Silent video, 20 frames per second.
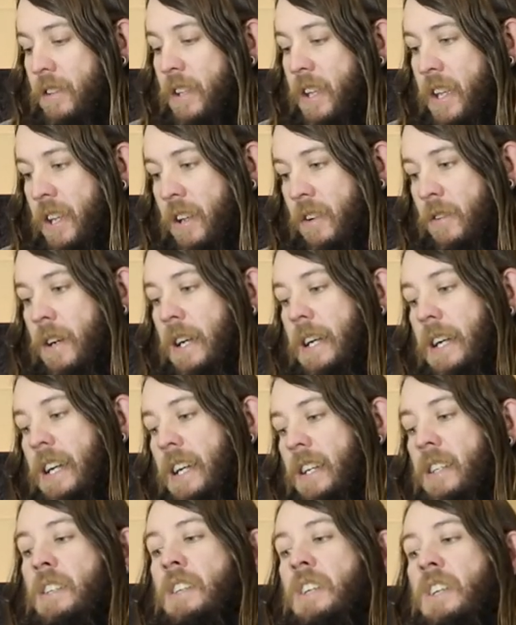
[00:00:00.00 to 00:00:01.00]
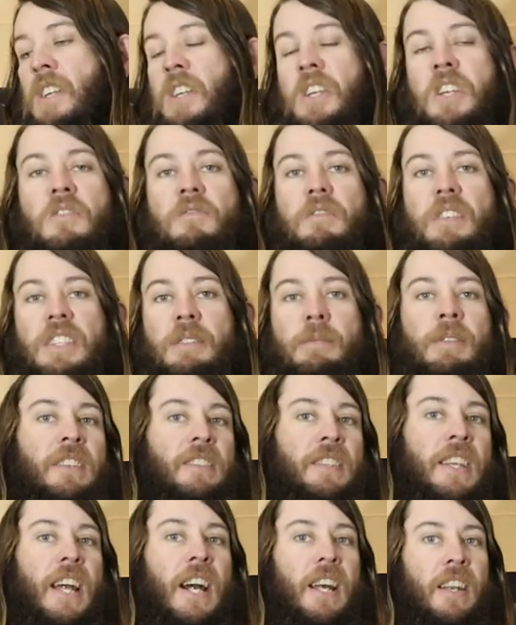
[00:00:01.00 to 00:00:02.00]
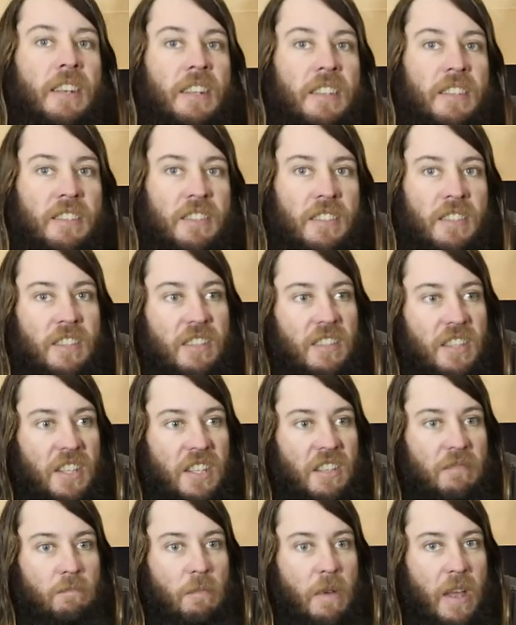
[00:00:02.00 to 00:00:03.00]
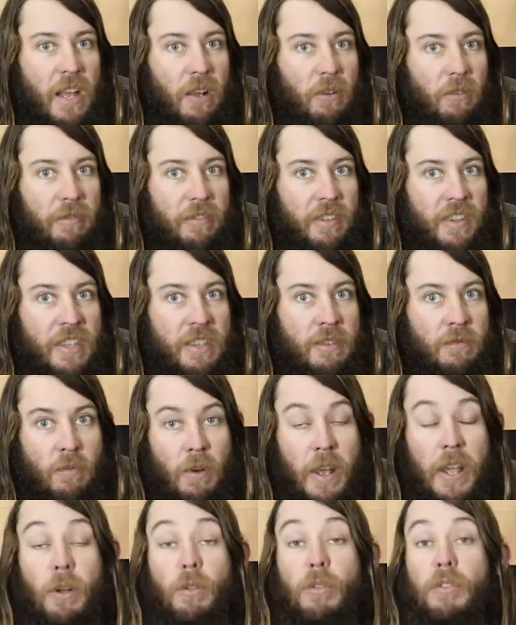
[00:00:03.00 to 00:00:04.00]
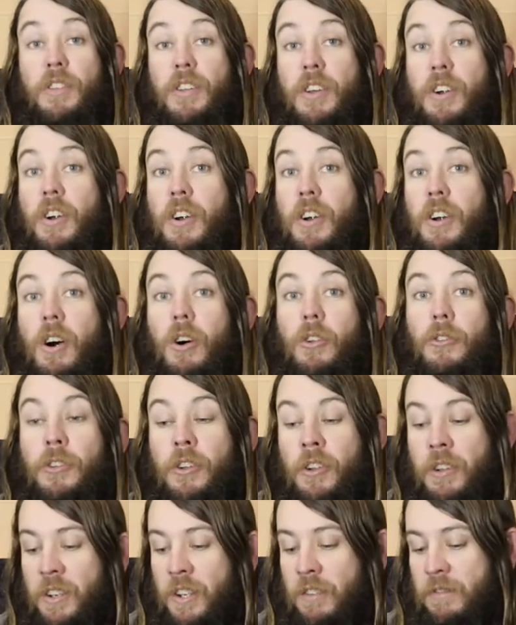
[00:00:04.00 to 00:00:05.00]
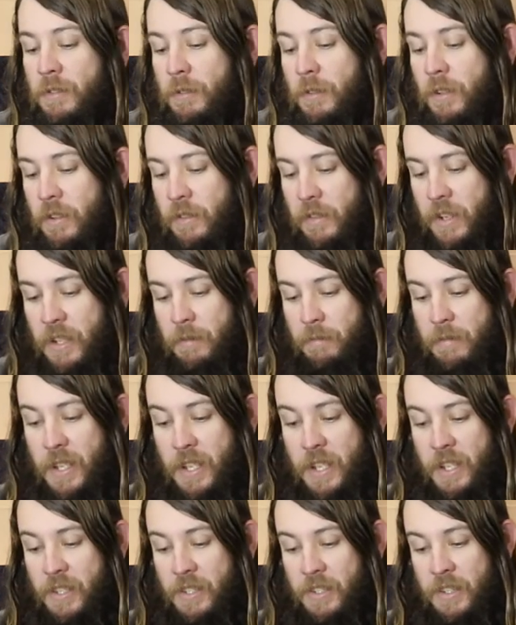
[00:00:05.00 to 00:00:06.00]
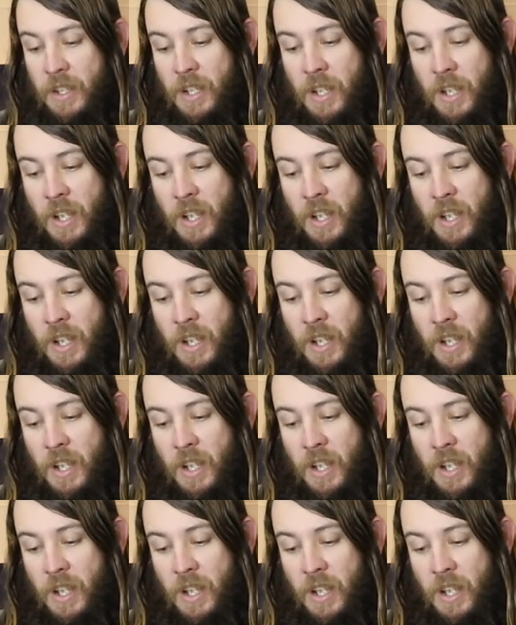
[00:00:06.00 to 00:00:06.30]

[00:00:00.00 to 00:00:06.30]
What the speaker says: Now, these have been touted as the healthier alternative to a lot of other beers